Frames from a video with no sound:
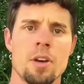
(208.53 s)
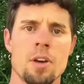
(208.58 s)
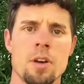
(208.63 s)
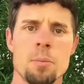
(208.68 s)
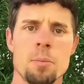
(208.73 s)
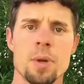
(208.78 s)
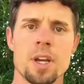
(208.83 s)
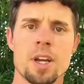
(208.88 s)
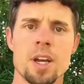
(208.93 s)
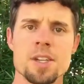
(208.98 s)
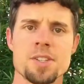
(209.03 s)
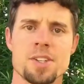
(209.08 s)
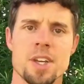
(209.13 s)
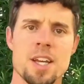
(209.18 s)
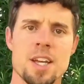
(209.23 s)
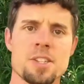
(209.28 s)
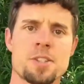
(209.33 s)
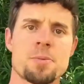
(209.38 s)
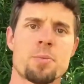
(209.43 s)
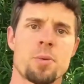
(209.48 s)
Because
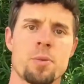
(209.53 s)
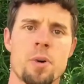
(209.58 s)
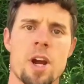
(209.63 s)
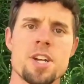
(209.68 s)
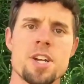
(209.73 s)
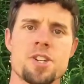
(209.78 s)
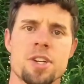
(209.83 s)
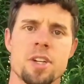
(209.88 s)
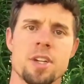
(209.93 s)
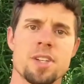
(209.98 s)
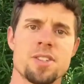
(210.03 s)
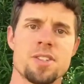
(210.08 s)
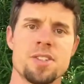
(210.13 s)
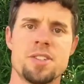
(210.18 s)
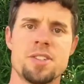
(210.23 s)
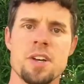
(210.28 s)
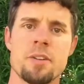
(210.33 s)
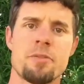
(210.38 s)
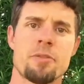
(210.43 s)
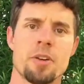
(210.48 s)
inspiration is
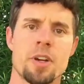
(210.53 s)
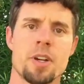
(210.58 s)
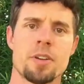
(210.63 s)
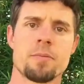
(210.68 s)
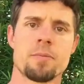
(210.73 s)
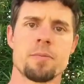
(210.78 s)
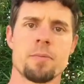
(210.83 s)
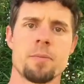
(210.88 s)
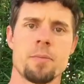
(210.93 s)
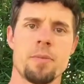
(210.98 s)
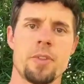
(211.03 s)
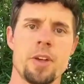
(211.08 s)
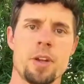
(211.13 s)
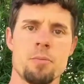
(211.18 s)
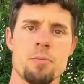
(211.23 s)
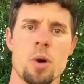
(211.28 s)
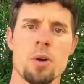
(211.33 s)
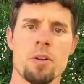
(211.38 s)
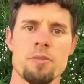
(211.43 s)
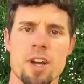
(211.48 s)
different than
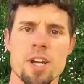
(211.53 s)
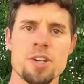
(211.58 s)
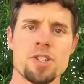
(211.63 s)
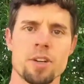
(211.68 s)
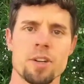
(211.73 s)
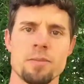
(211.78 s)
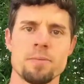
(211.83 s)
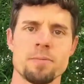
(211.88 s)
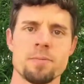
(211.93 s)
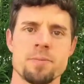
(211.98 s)
motivation.